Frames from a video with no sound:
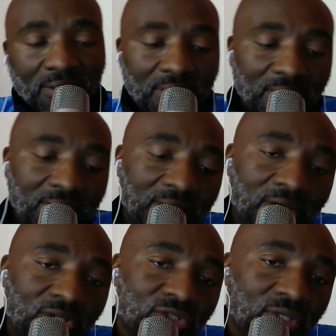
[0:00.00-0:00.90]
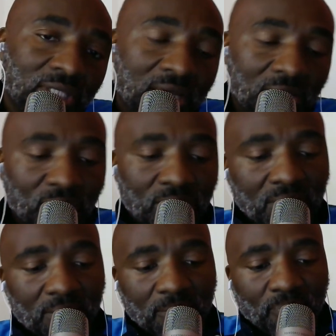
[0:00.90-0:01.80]
And also here, I thought
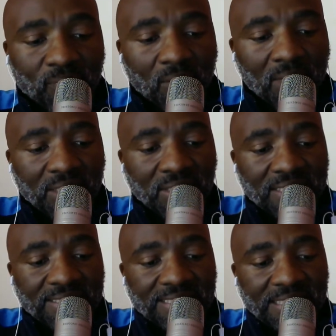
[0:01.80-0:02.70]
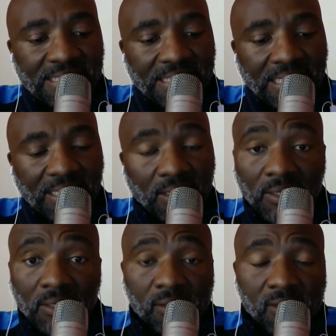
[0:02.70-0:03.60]
Mashatile
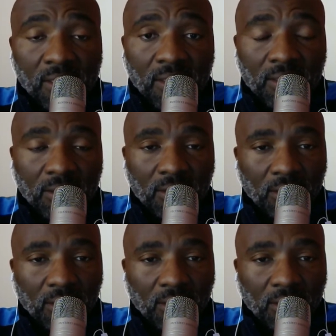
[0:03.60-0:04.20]
is a